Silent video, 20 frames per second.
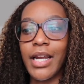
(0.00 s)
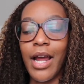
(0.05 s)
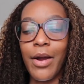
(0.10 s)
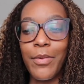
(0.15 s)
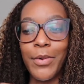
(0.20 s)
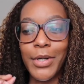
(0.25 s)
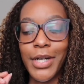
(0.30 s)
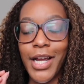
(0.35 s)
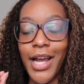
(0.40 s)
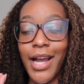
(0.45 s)
I
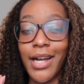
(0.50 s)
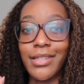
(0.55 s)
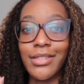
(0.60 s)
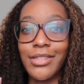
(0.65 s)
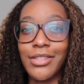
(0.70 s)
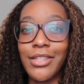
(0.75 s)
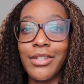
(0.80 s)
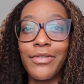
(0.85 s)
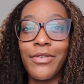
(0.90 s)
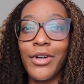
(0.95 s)
wanna
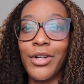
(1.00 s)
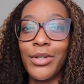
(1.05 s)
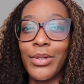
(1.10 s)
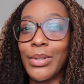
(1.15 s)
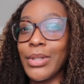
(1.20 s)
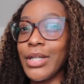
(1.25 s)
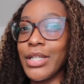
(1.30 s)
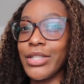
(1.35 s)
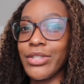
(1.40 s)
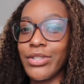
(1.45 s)
actually follow
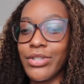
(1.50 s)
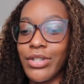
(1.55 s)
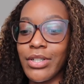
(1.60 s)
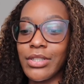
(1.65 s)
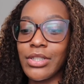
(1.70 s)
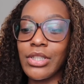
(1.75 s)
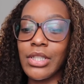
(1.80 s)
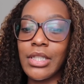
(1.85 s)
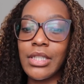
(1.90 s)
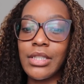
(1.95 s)
the
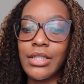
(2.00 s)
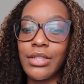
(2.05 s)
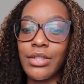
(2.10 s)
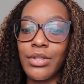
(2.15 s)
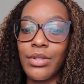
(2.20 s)
instructions.